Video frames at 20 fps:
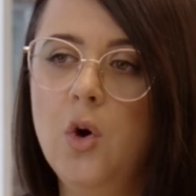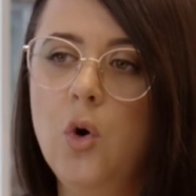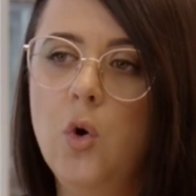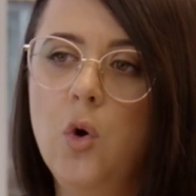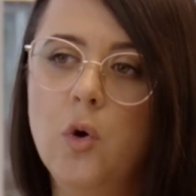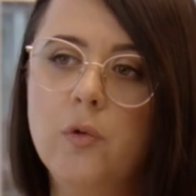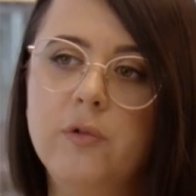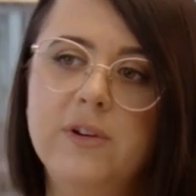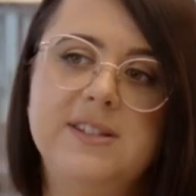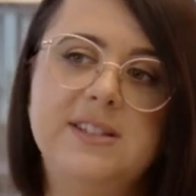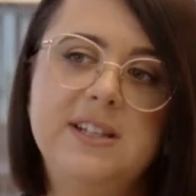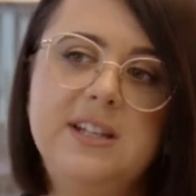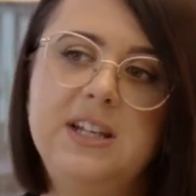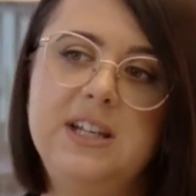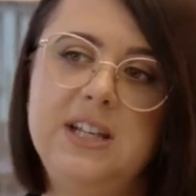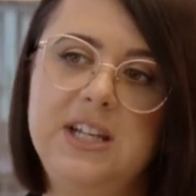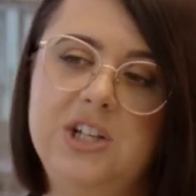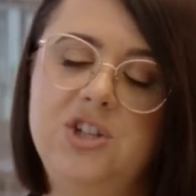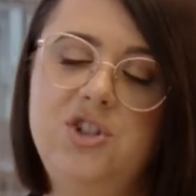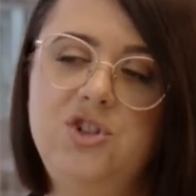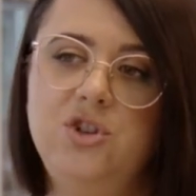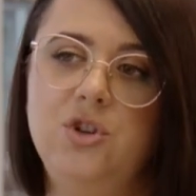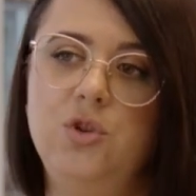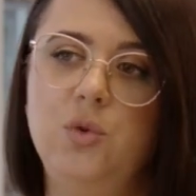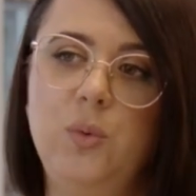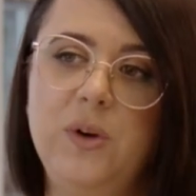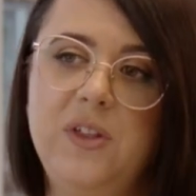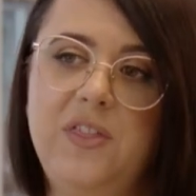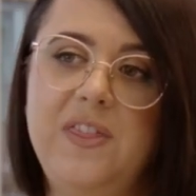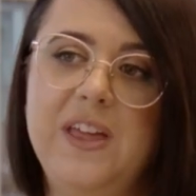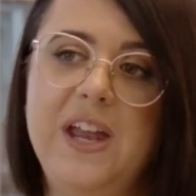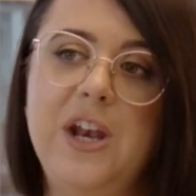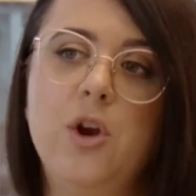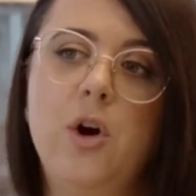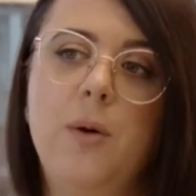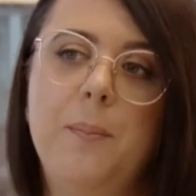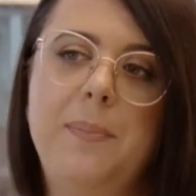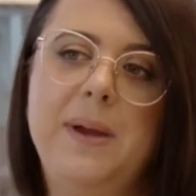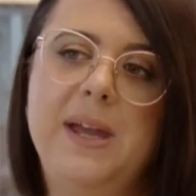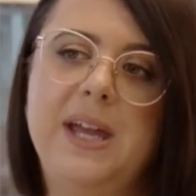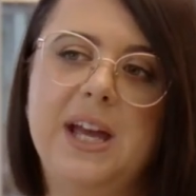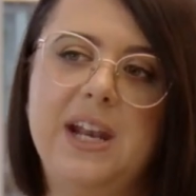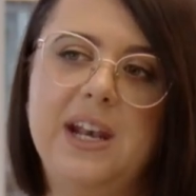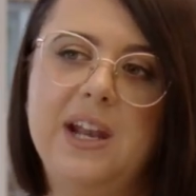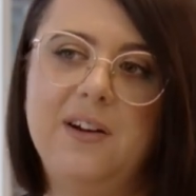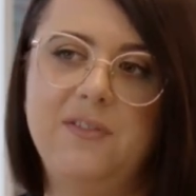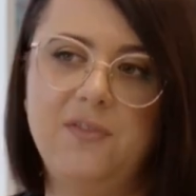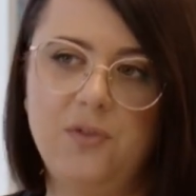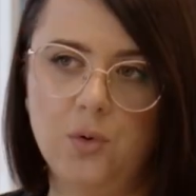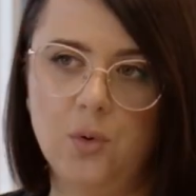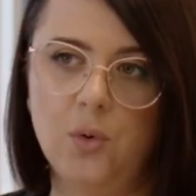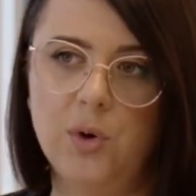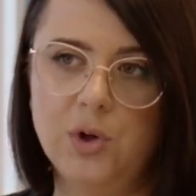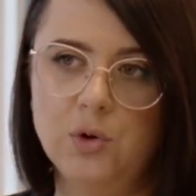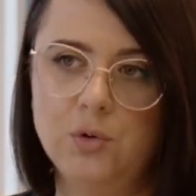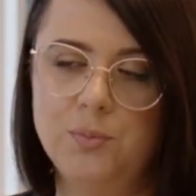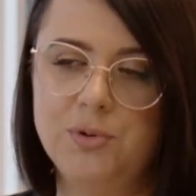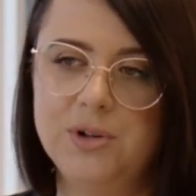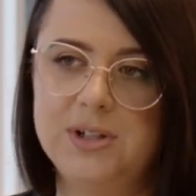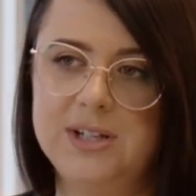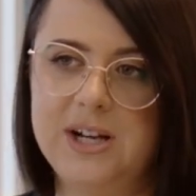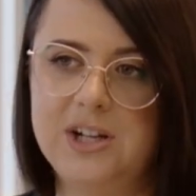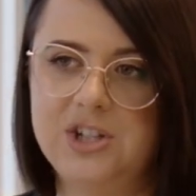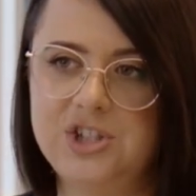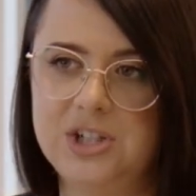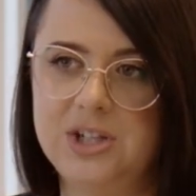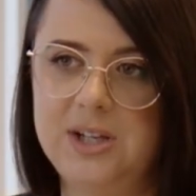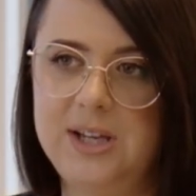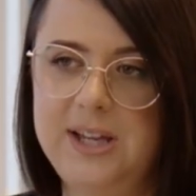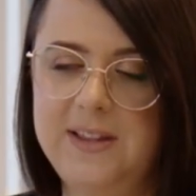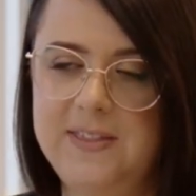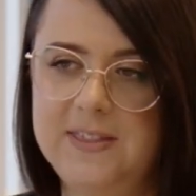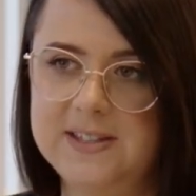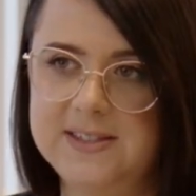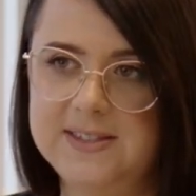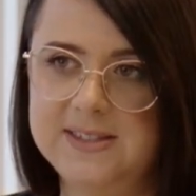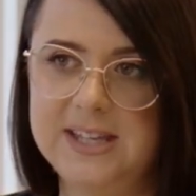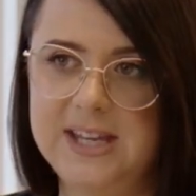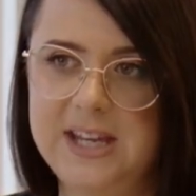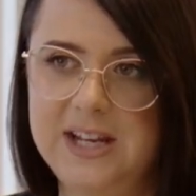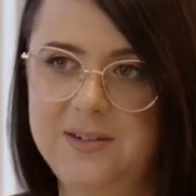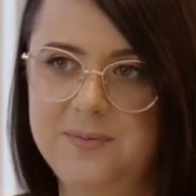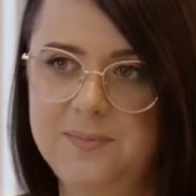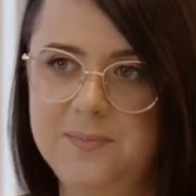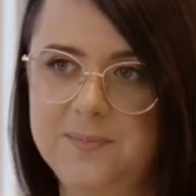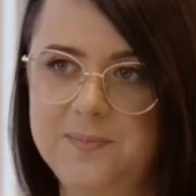or is it an issue with there not being enough oil production in the skin?